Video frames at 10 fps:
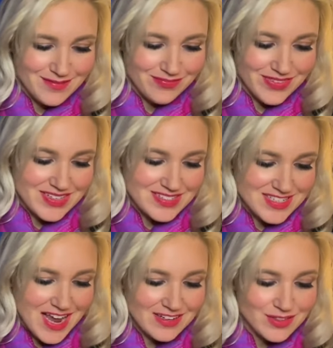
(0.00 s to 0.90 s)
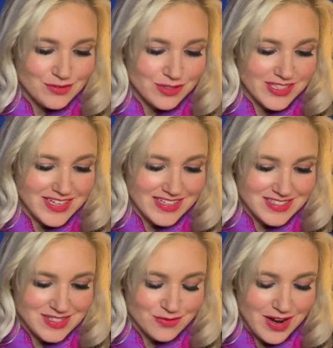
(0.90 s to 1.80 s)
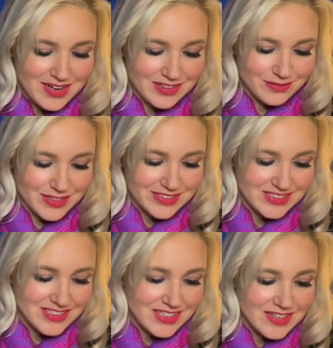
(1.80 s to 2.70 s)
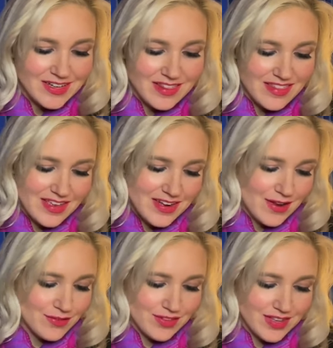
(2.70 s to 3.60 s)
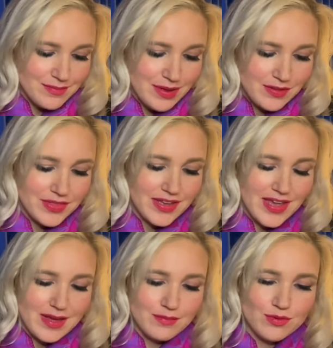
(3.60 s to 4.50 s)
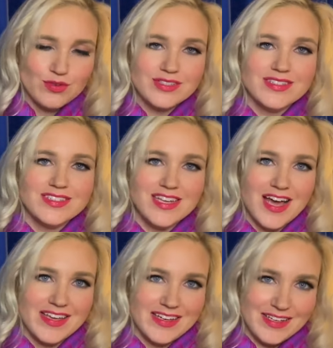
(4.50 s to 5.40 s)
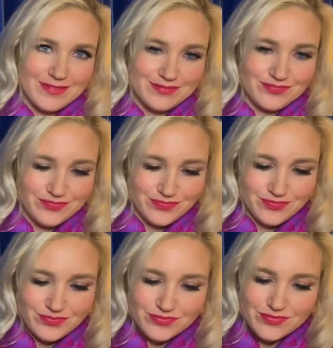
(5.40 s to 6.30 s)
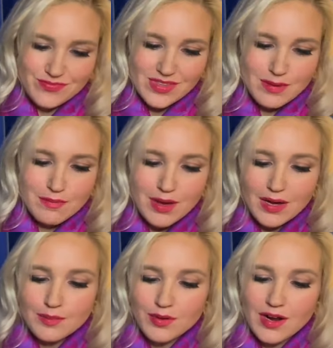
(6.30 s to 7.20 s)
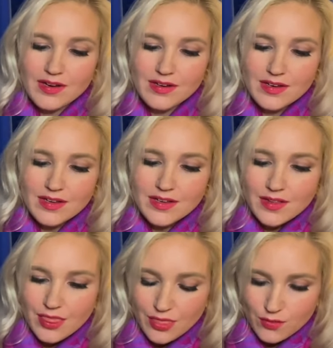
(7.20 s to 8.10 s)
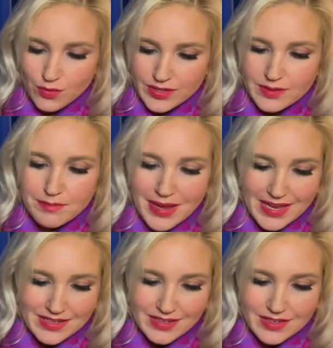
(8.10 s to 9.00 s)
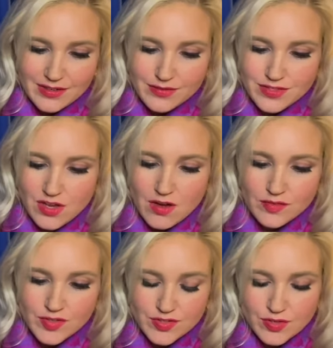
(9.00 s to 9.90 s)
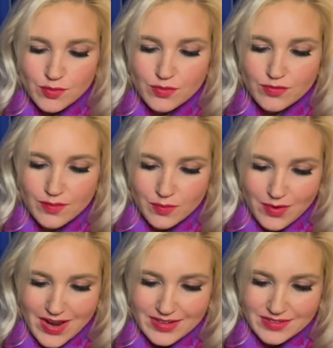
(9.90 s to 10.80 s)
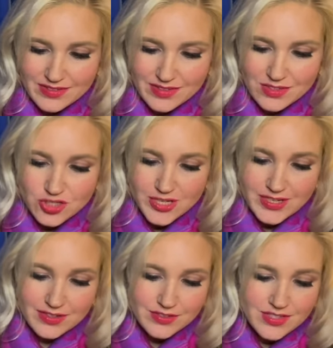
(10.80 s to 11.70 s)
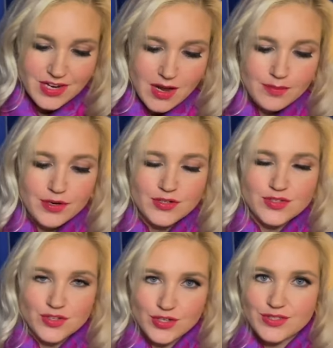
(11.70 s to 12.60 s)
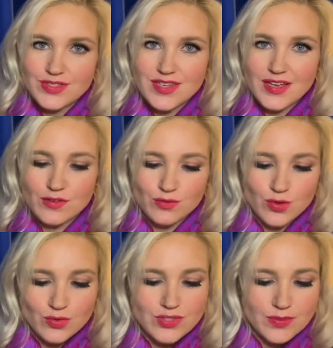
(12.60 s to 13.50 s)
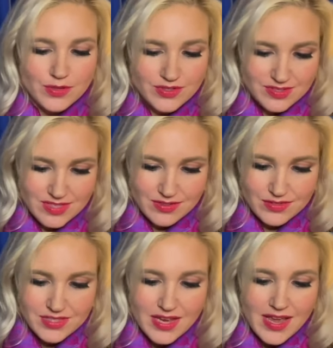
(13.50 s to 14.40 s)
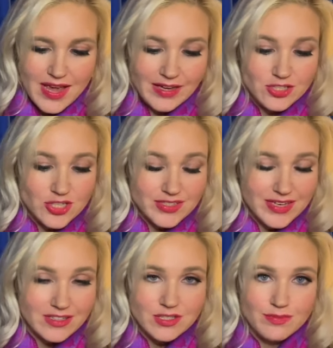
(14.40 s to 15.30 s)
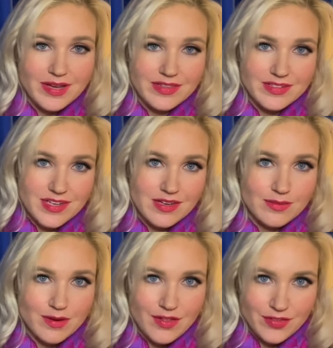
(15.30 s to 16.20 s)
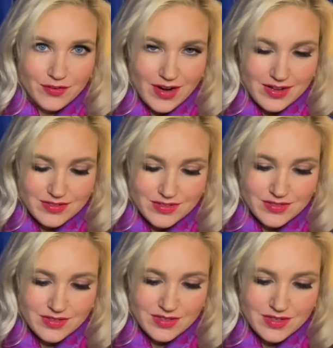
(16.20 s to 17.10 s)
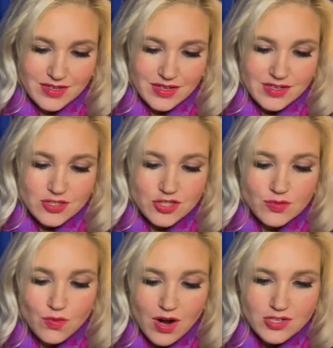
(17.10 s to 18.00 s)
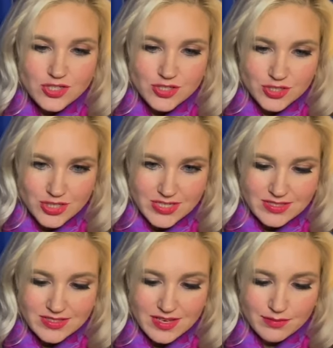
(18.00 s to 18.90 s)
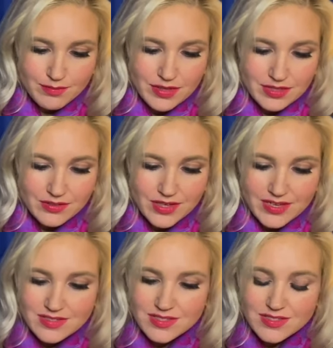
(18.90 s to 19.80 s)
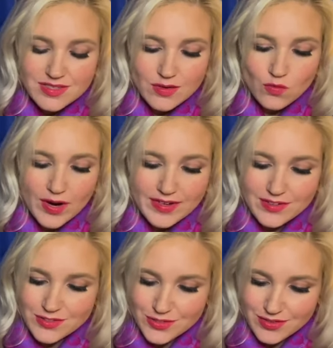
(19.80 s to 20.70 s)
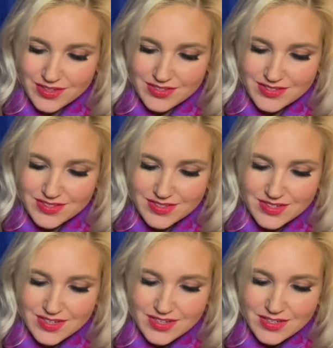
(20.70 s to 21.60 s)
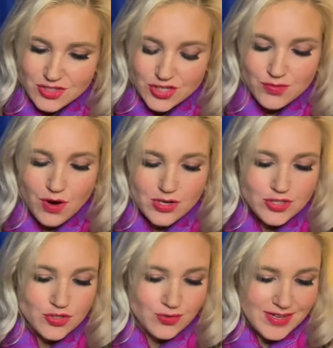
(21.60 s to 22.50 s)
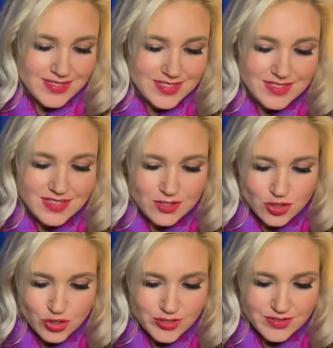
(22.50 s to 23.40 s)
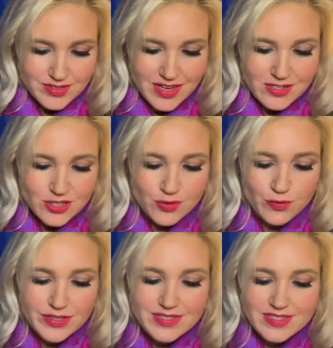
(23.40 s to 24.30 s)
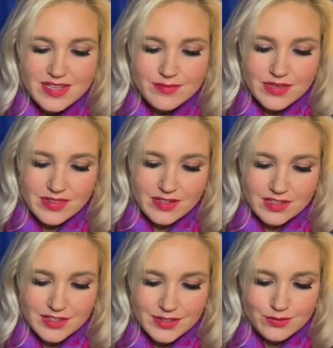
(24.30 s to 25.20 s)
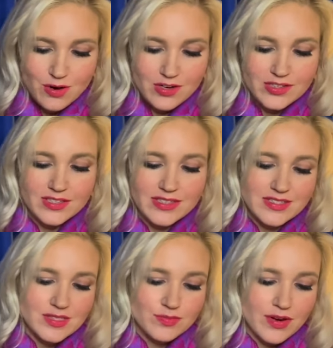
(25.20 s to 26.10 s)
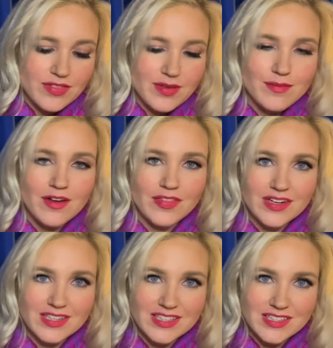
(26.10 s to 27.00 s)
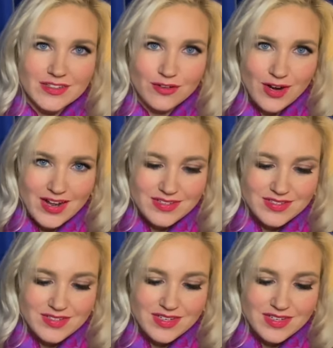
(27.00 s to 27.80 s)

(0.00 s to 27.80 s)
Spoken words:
They stacked the wood against the wagon wheel. Then everything about the camp was tidy. Ma brought the wooden pannikin of soft soap from the wagon. She kilted up her skirts and rolled up her sleeves, and she knelt by the tub on the grass. She washed sheets and pillowcases and white underthings. She washed dresses and shirts, and she rinsed them in the clear water and spread them on the clean grass